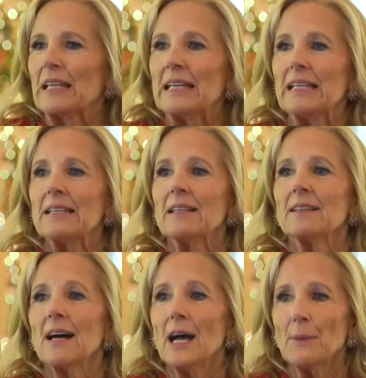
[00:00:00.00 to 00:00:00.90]
In the
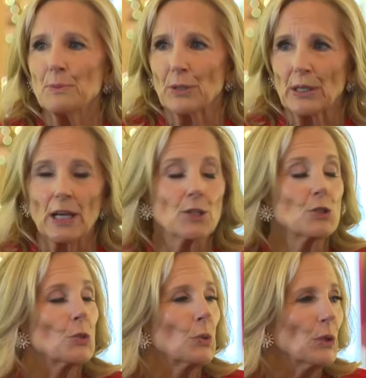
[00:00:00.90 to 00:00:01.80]
library, a
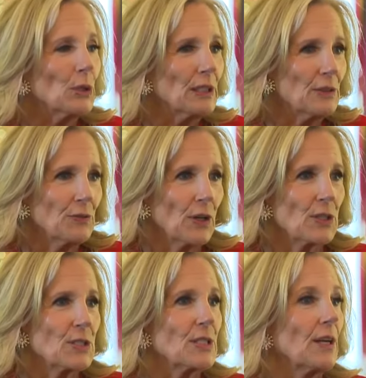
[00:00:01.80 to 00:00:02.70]
twirling
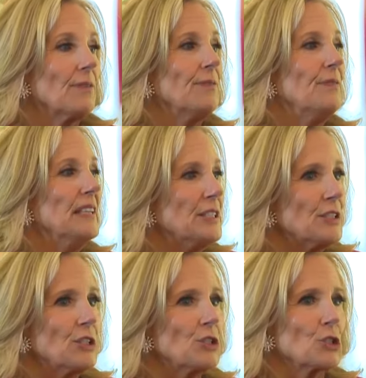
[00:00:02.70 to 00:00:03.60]
forest of
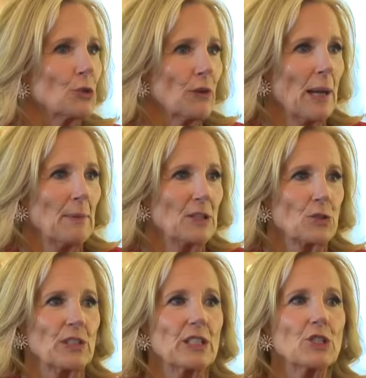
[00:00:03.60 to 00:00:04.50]
vintage ceramic
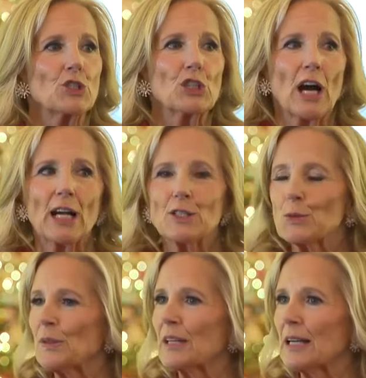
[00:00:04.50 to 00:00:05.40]
trees shines
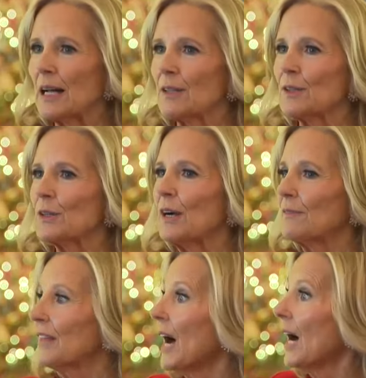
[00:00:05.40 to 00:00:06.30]
with the color
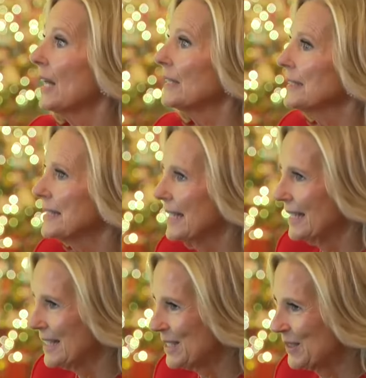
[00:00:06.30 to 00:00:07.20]
of the
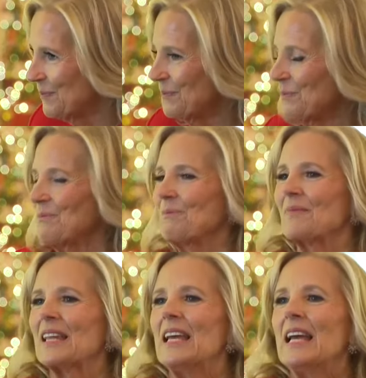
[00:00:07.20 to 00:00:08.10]
holidays.
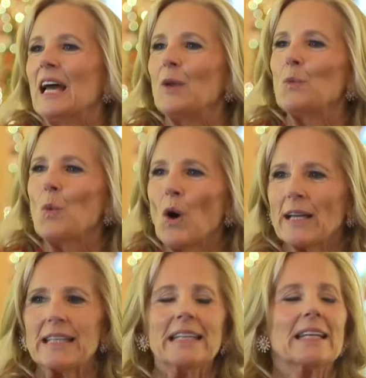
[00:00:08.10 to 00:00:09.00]
And
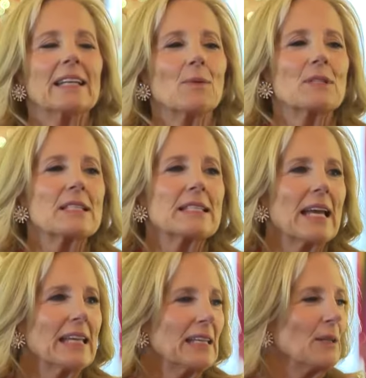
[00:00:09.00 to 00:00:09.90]
walking in, I was
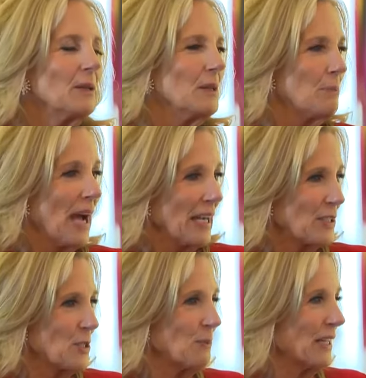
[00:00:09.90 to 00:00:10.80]
taken
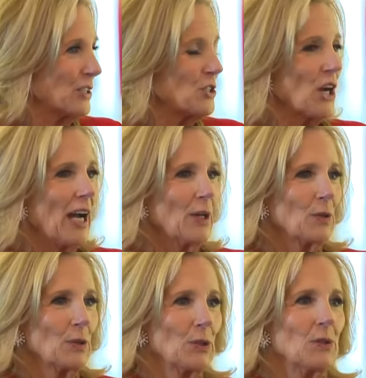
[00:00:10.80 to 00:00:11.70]
back to my
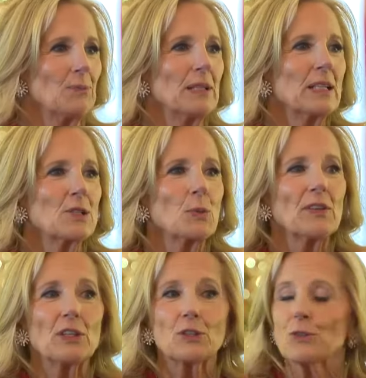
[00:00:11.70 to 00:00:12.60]
childhood, because when the